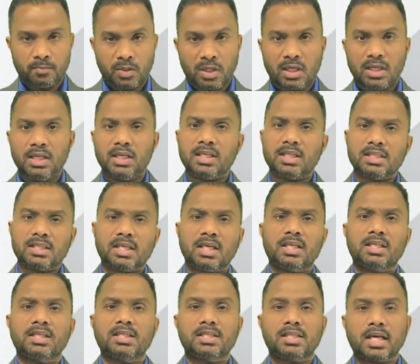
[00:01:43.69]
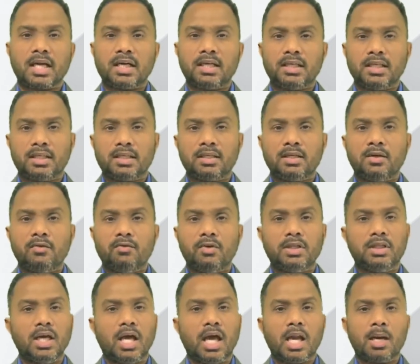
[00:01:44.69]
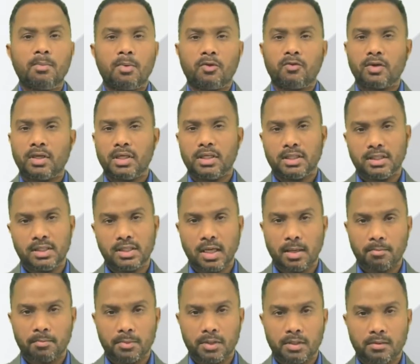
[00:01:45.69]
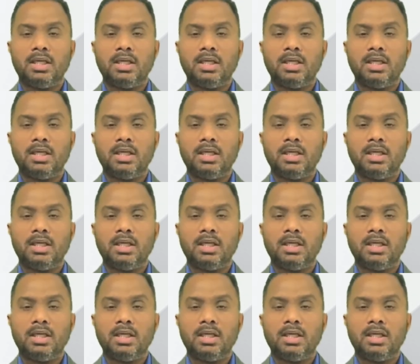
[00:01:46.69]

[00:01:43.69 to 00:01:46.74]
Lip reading: Let us understand it with the help of an example.